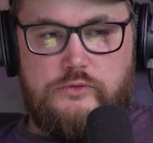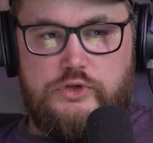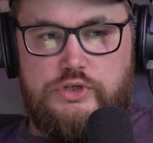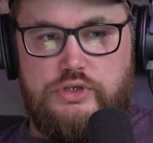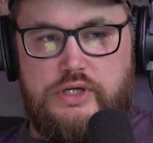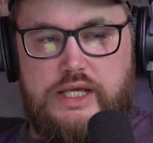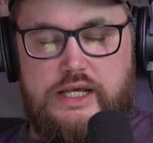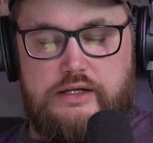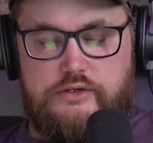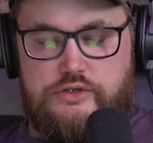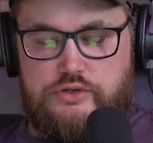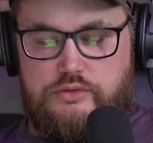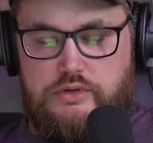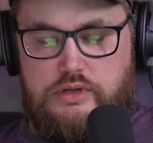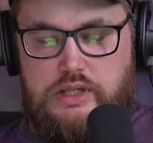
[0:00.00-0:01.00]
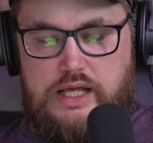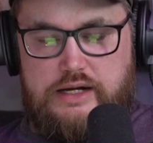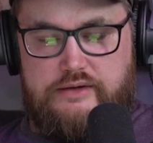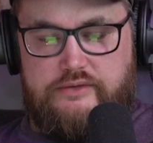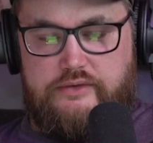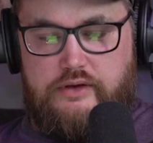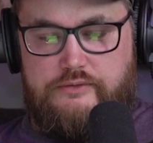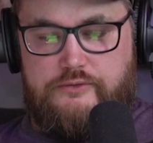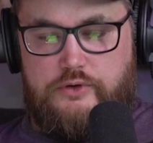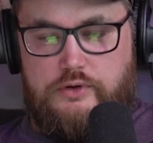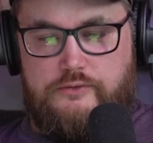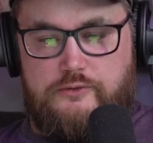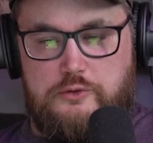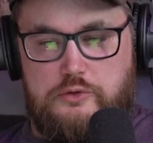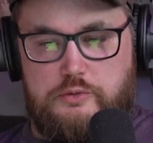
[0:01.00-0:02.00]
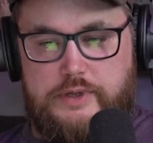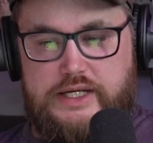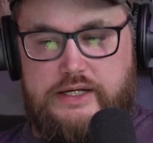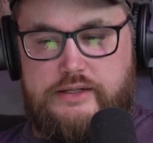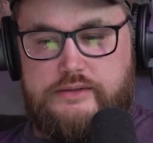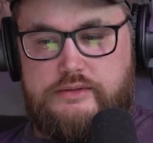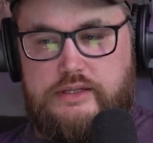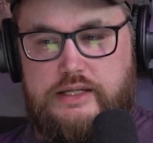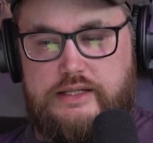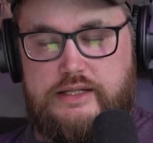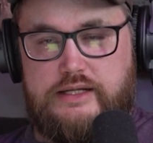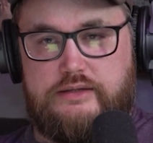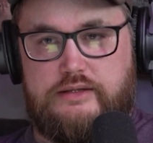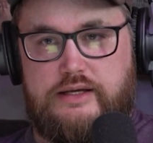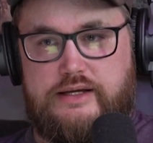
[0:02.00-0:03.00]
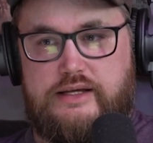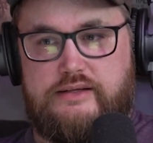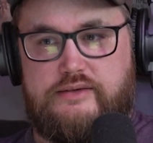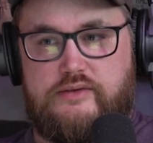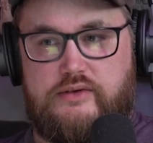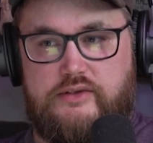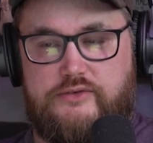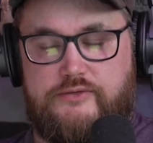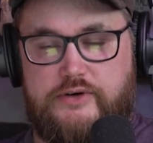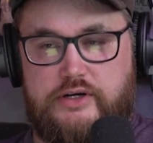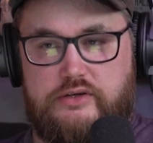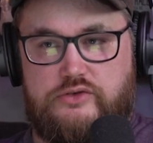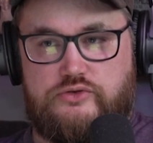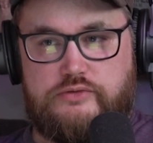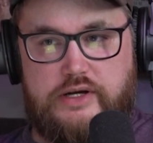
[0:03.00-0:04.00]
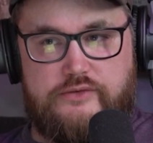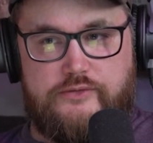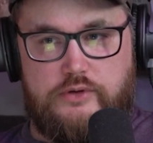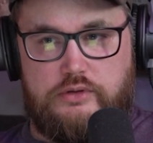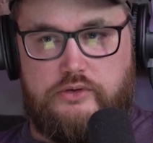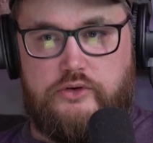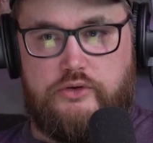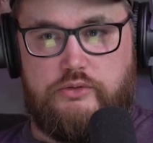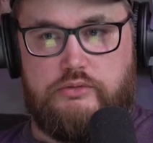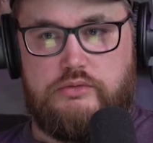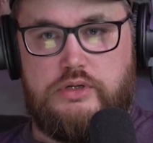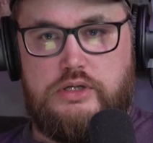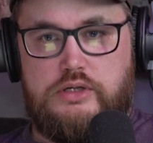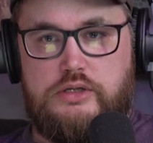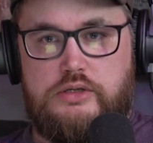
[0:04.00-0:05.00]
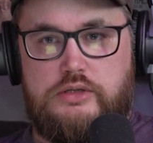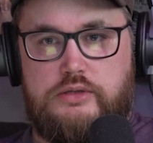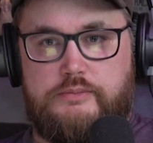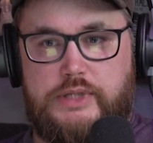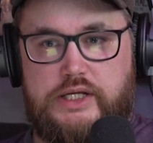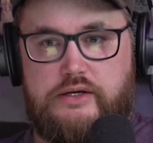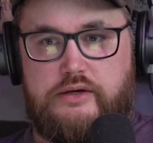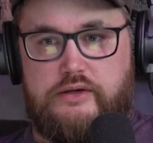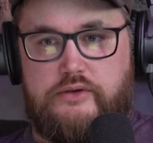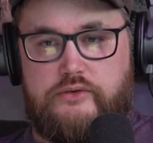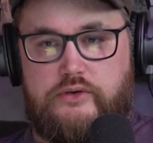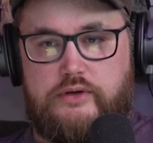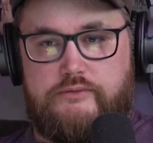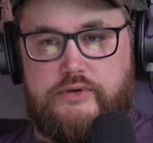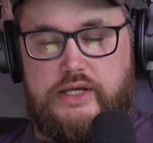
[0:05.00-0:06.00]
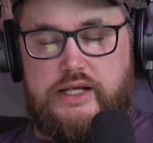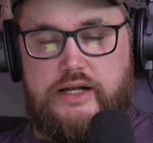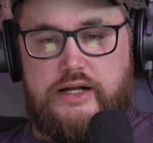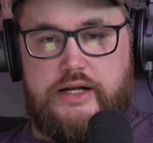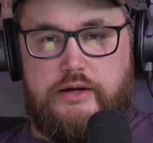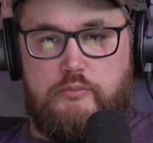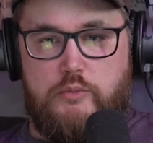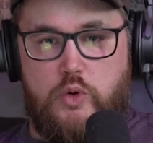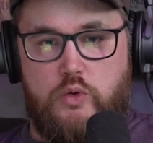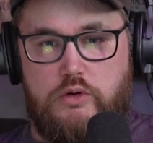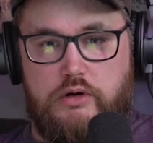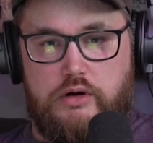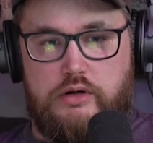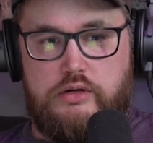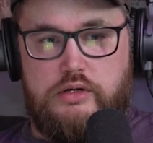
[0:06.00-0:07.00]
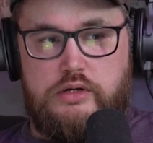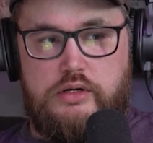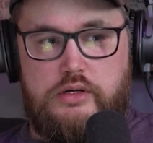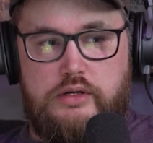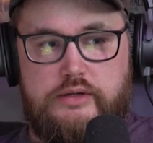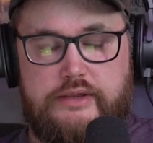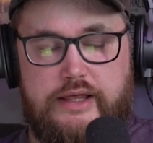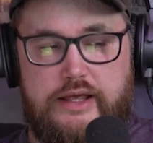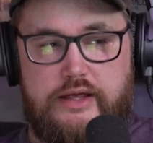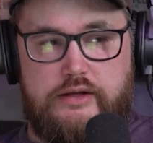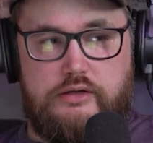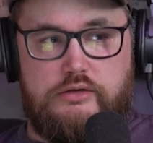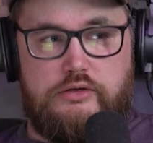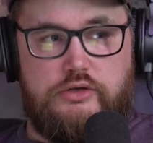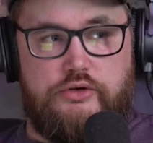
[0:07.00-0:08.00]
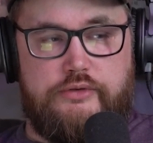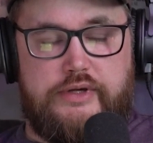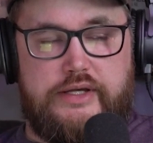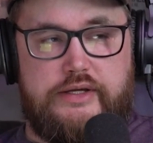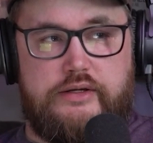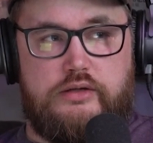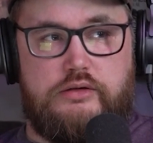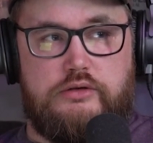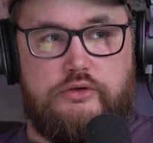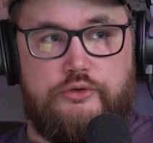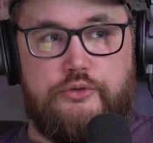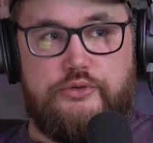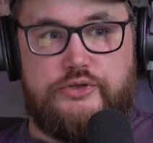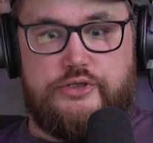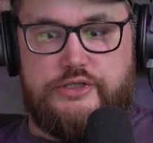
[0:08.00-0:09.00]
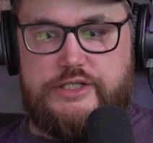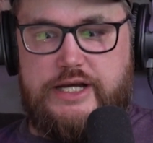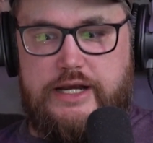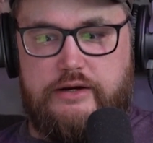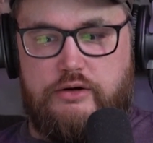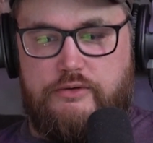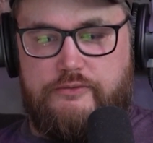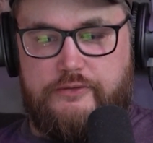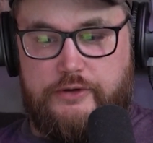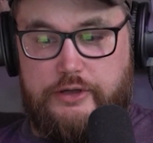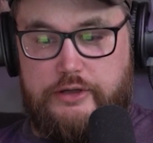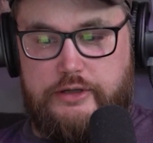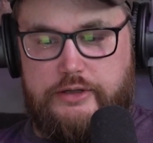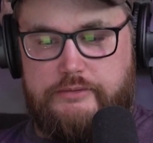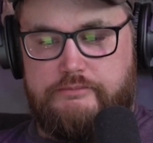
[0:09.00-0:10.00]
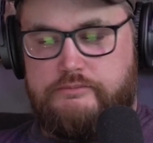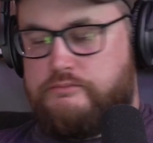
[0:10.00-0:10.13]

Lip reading: You can't do a lot of stuff for a full week, and then like it's very stressful too, because if you get any more, then you could lose your channel for good.